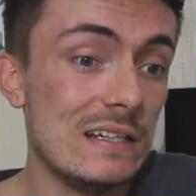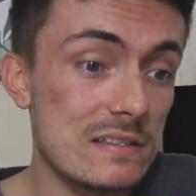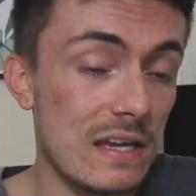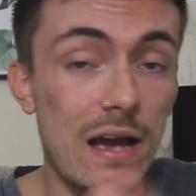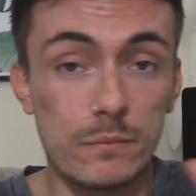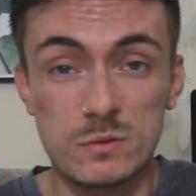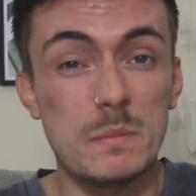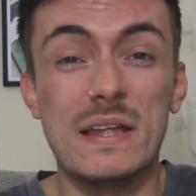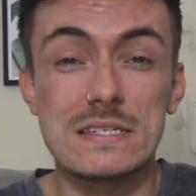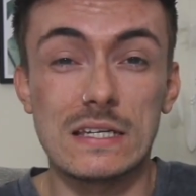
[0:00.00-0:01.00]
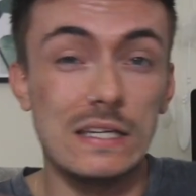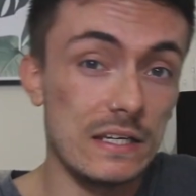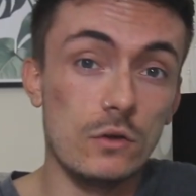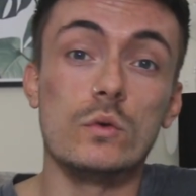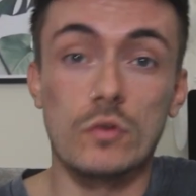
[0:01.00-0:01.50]
So it helps me mentally,
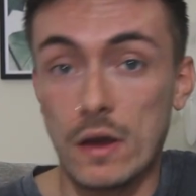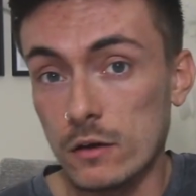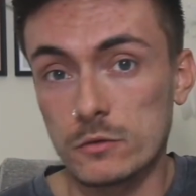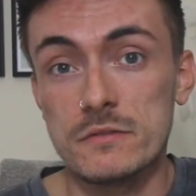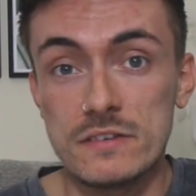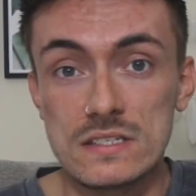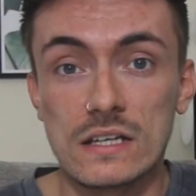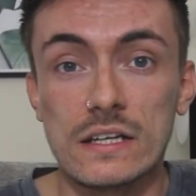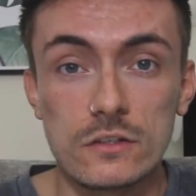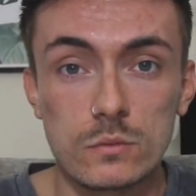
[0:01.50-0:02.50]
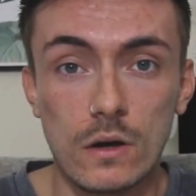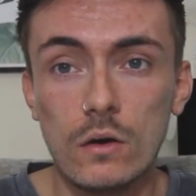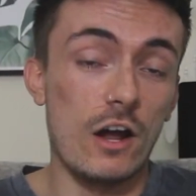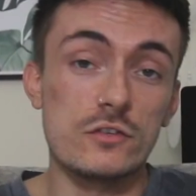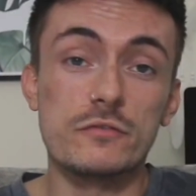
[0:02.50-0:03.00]
and it also helps me physically as well.
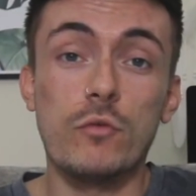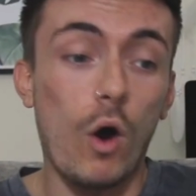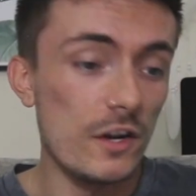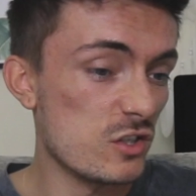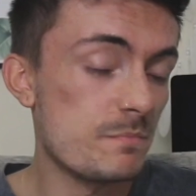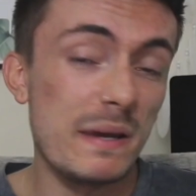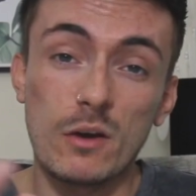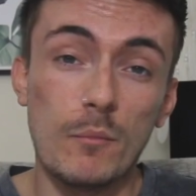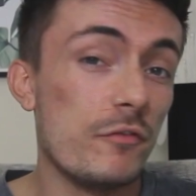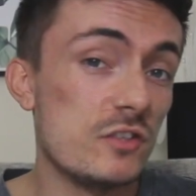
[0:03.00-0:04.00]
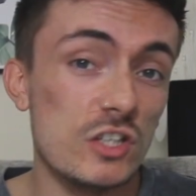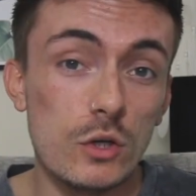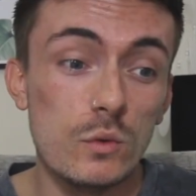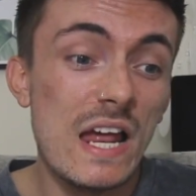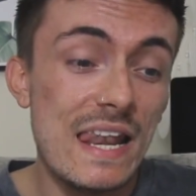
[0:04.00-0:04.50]
I just thought I'd just pick them off to
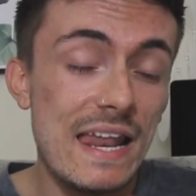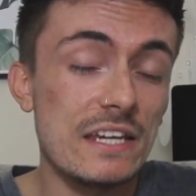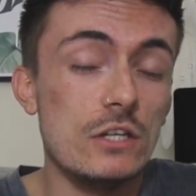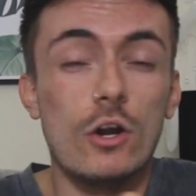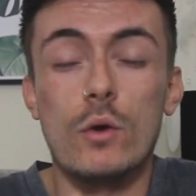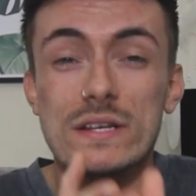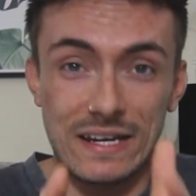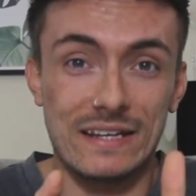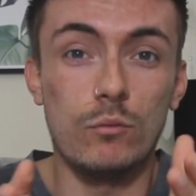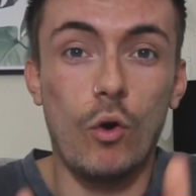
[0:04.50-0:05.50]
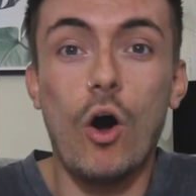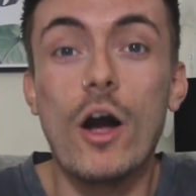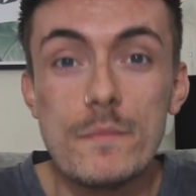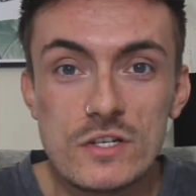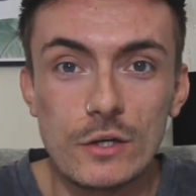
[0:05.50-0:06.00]
you, letting you know exactly what
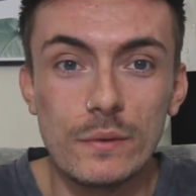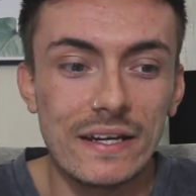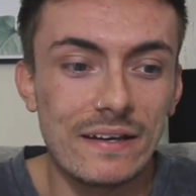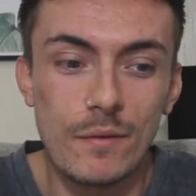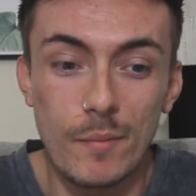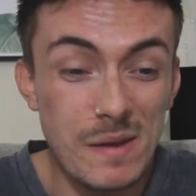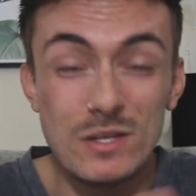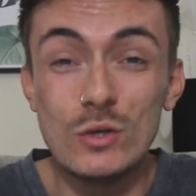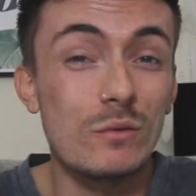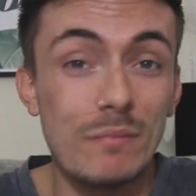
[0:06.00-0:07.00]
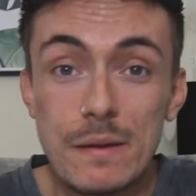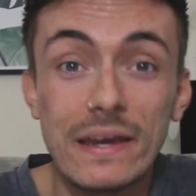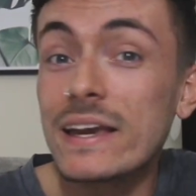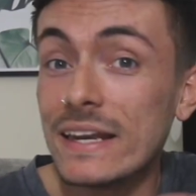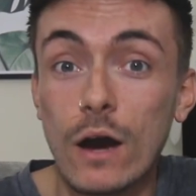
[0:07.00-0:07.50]
I'm doing, and maybe
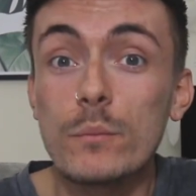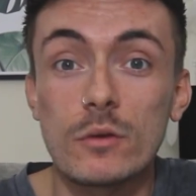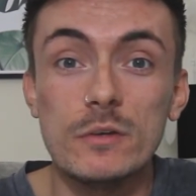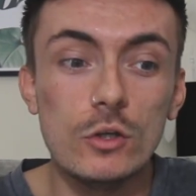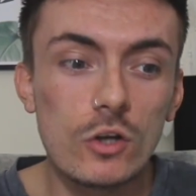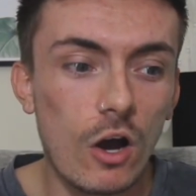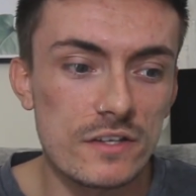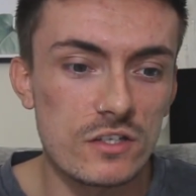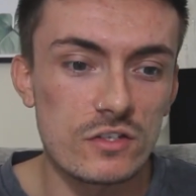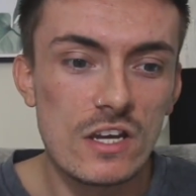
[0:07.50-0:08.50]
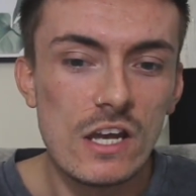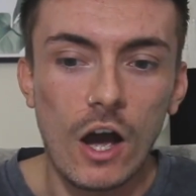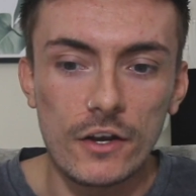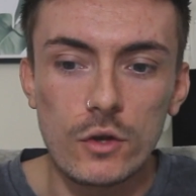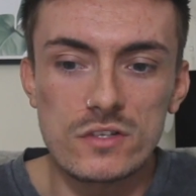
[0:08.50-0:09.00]
it can help some of you guys, because
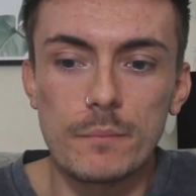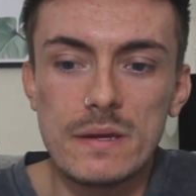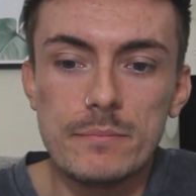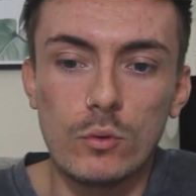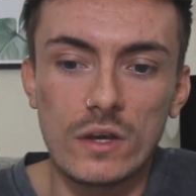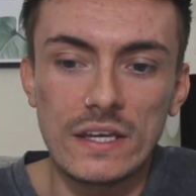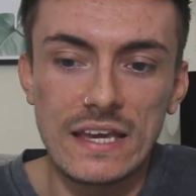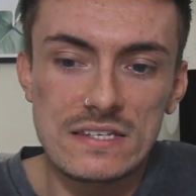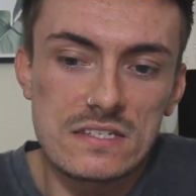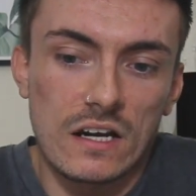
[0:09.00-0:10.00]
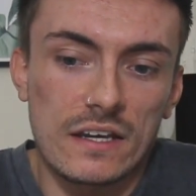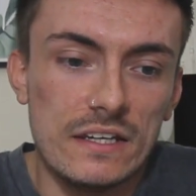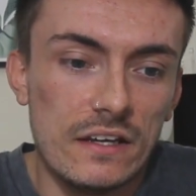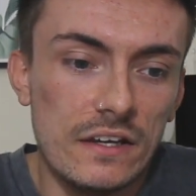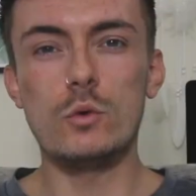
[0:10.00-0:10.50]
I know some people can get stuck
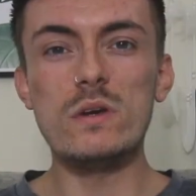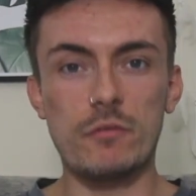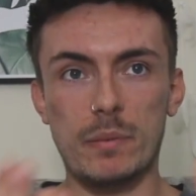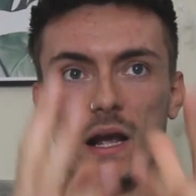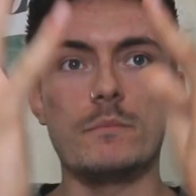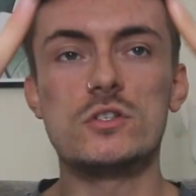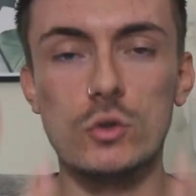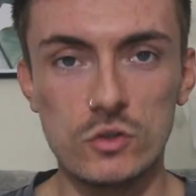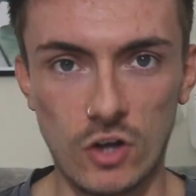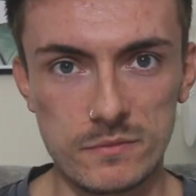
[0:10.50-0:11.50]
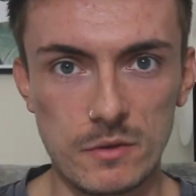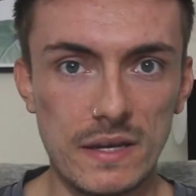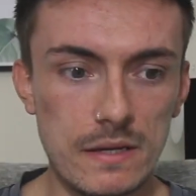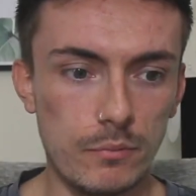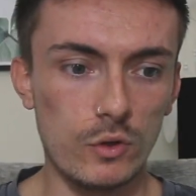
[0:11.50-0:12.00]
in you either become 2 types of
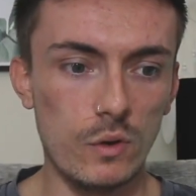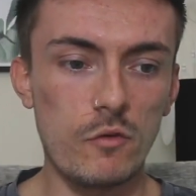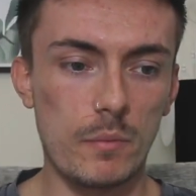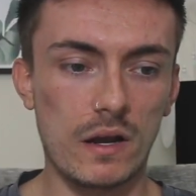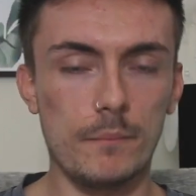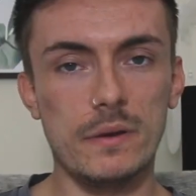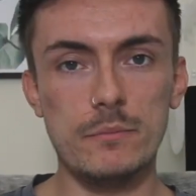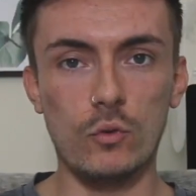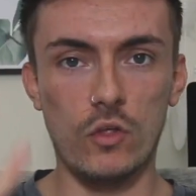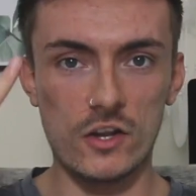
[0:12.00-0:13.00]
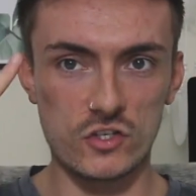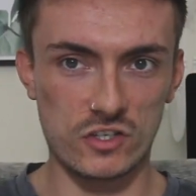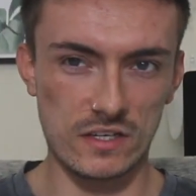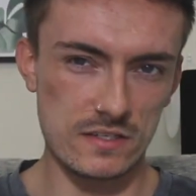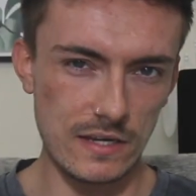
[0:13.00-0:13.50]
people. You either become people that are just
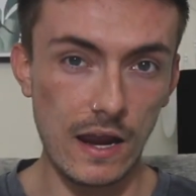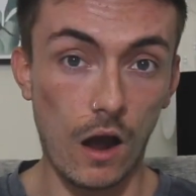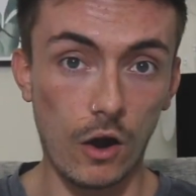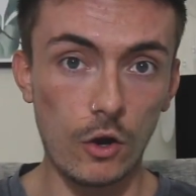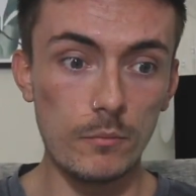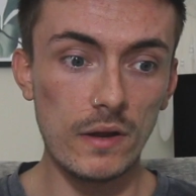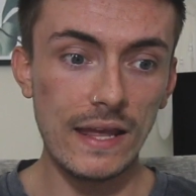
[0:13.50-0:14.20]
going to sit at home